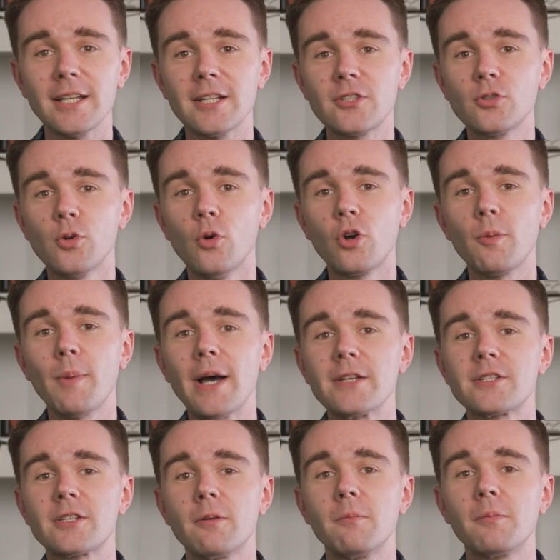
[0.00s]
let's talk
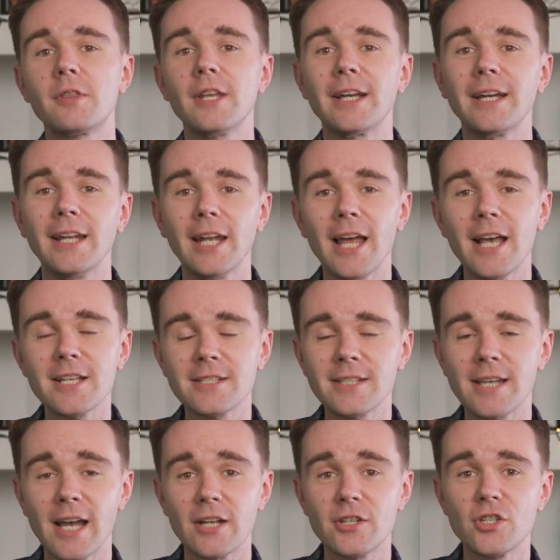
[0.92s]
about something
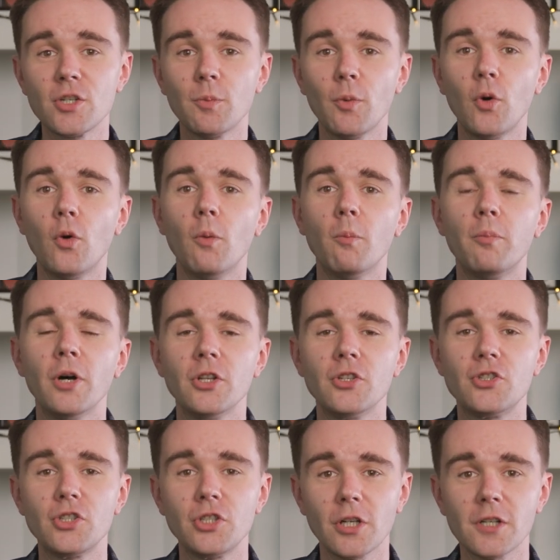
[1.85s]
less tangible
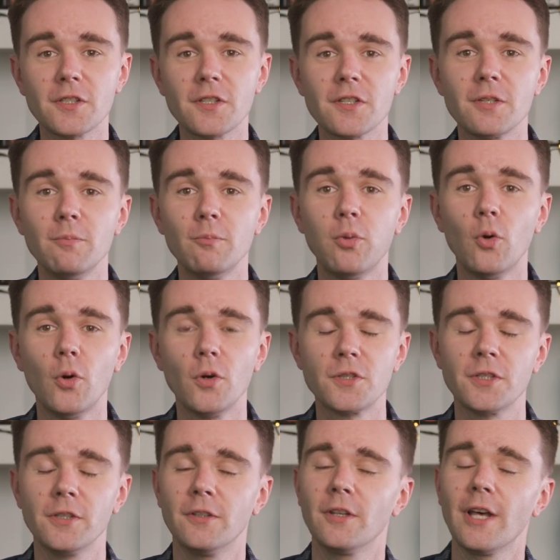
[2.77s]
but just as
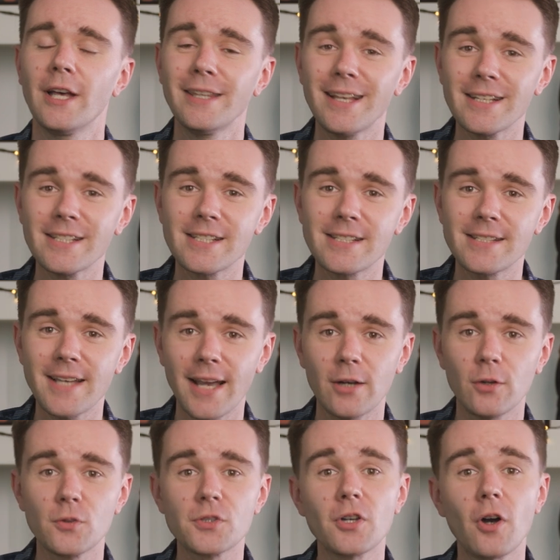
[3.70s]
important, and that's
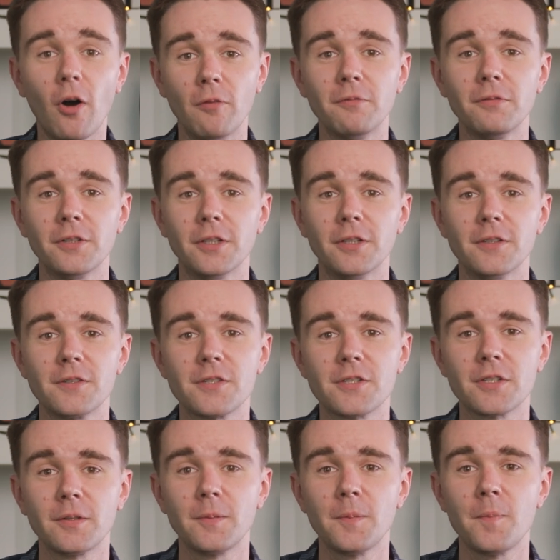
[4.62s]
sales
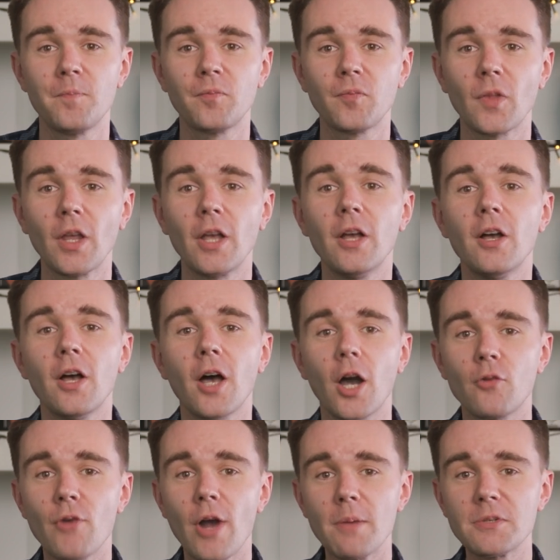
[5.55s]
confidence.
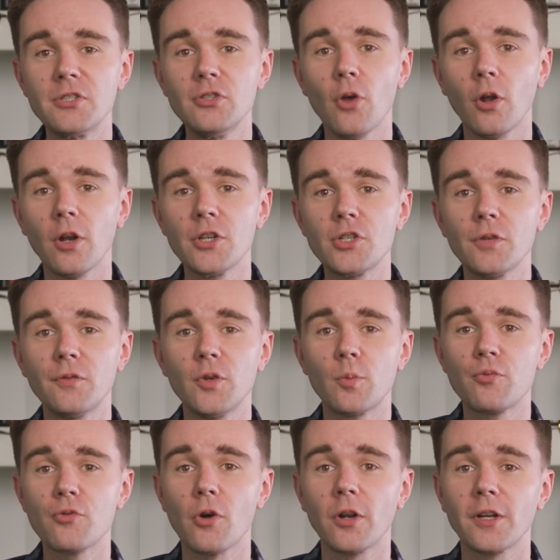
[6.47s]
A rep's knowledge of
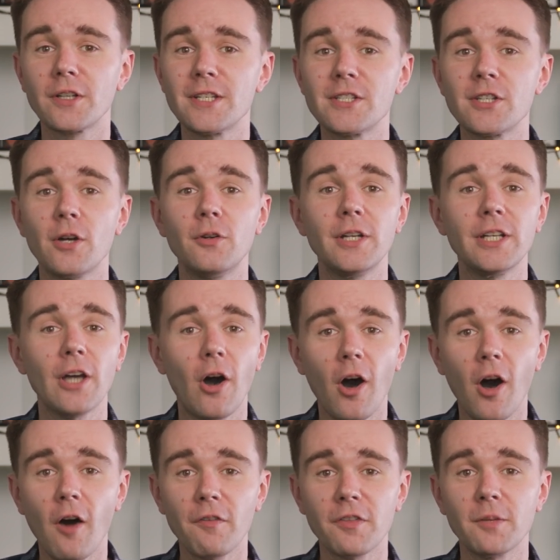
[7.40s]
your product is only
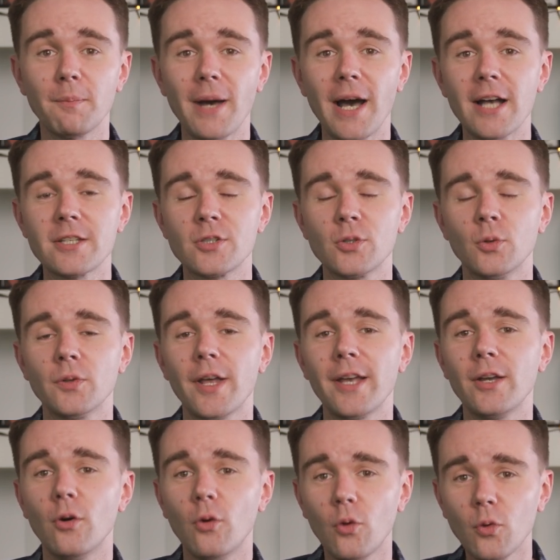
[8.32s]
half the battle.
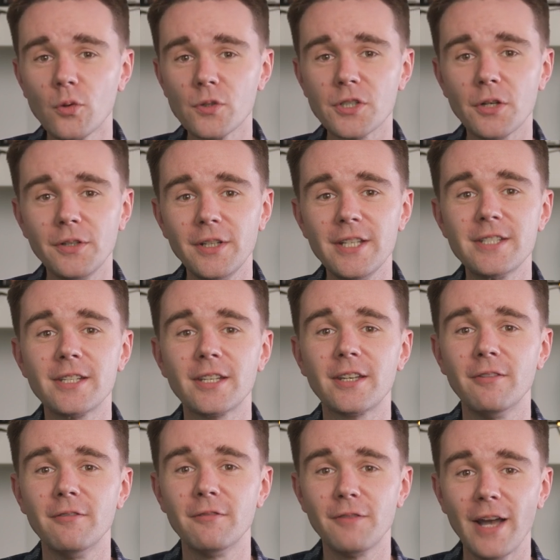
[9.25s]
They also need to
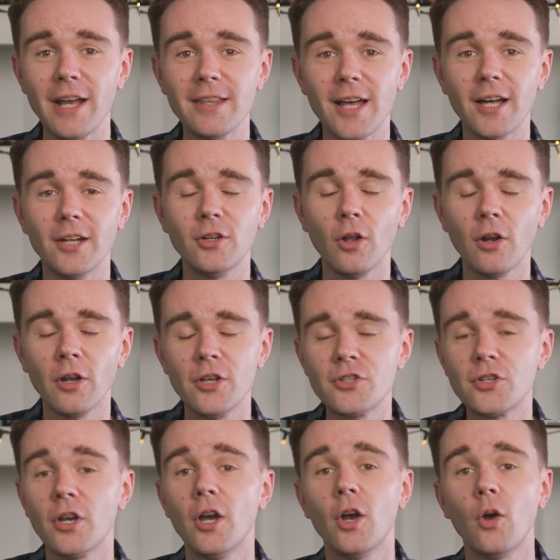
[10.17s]
convey that
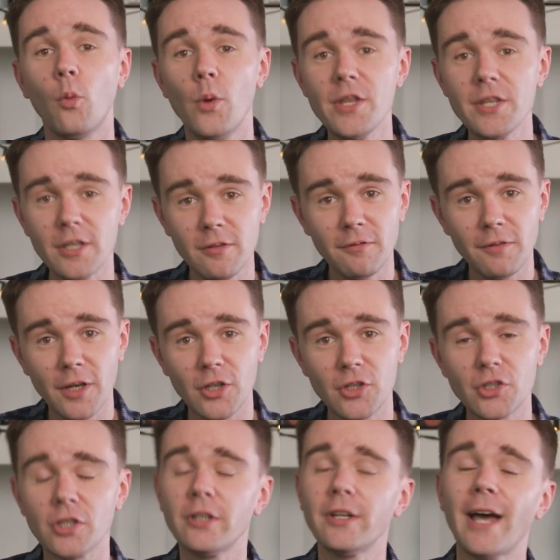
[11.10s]
knowledge with
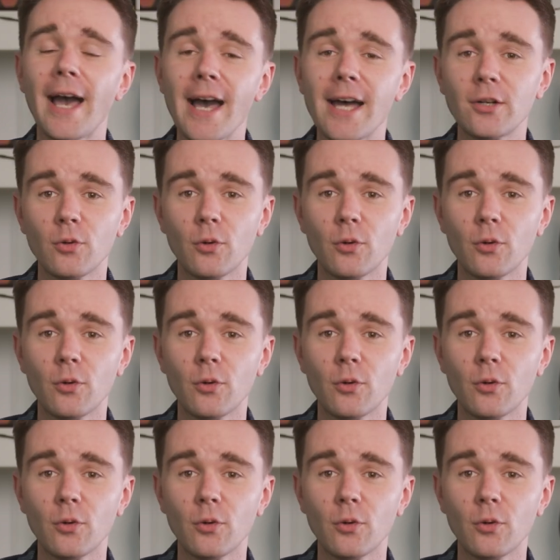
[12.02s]
conviction and